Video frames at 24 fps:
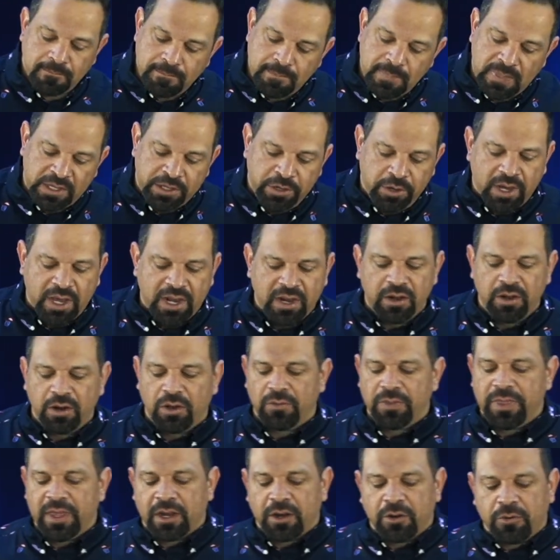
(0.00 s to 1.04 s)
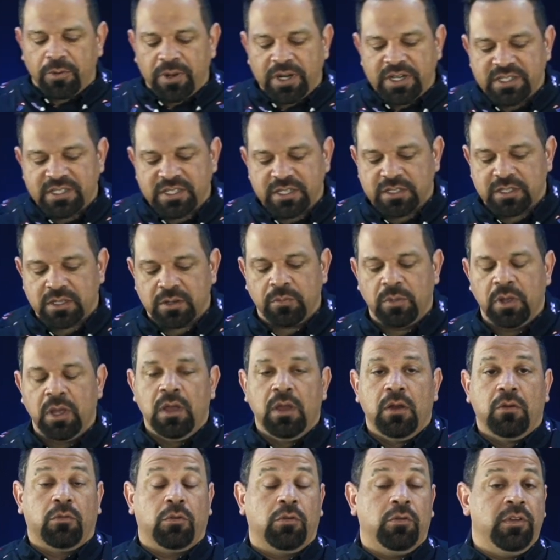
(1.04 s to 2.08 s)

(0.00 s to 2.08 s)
You got to know that criticism will